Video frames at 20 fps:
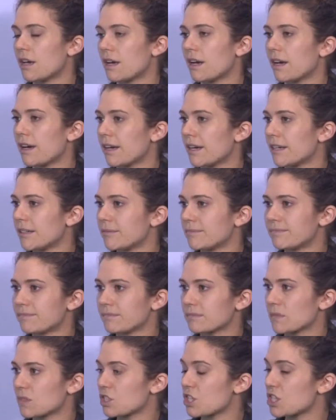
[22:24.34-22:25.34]

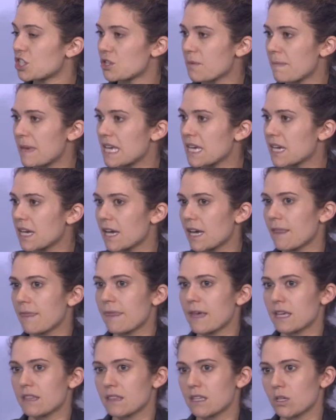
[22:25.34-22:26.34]
to Jamaica
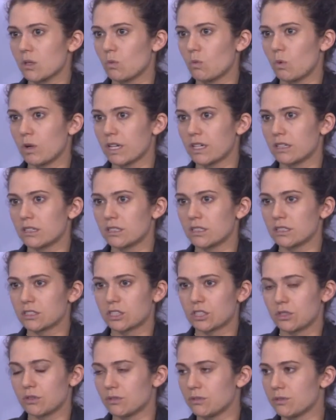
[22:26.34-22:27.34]
than they will
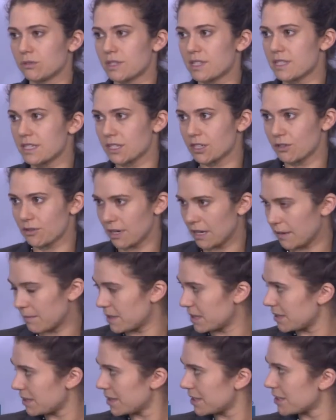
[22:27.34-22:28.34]
to see
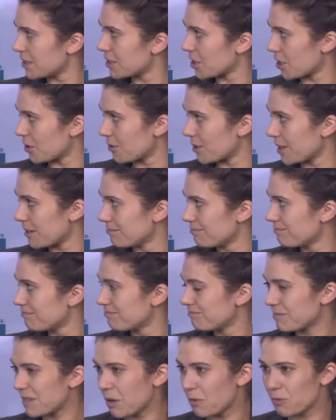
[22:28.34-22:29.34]
grandma in Dakota.
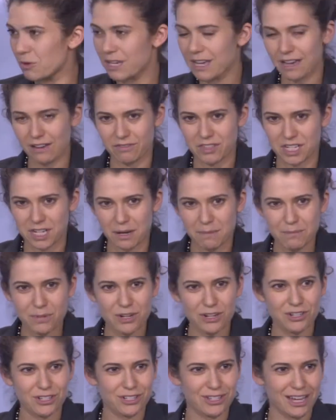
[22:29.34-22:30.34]
And we have the
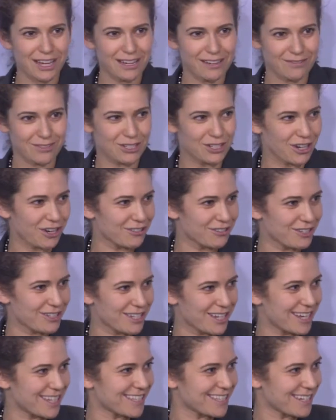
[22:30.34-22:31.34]
numbers, I have the dollar
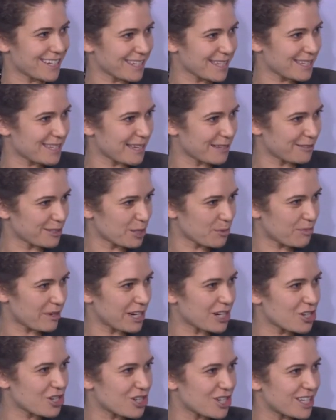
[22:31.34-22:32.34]
signs and Excel
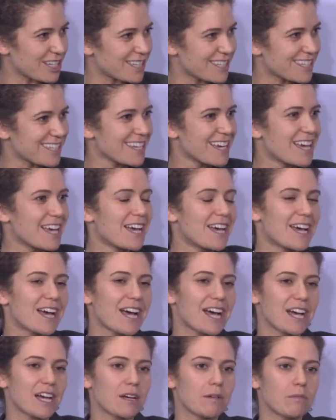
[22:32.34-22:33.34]
spreadsheets.
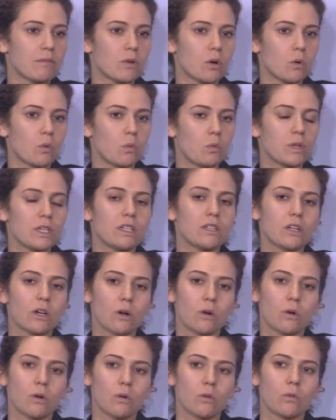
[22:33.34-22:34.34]
We
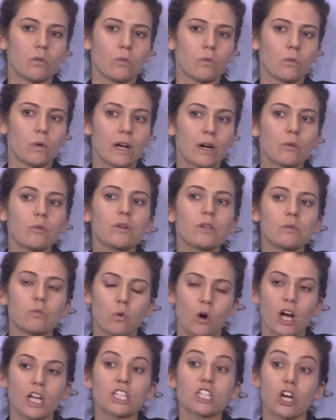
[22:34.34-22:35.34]
know where we
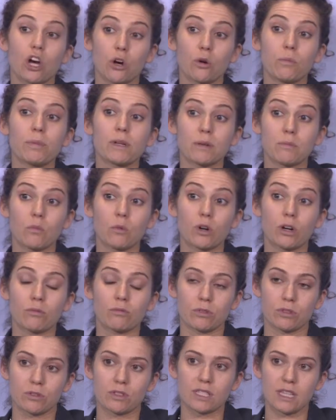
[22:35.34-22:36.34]
want to open more
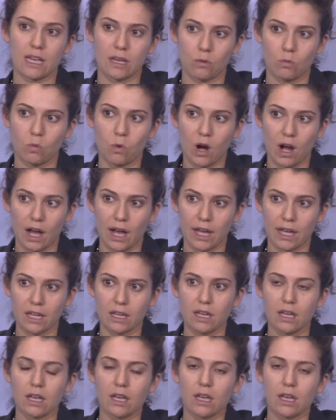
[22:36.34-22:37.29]
routes and why.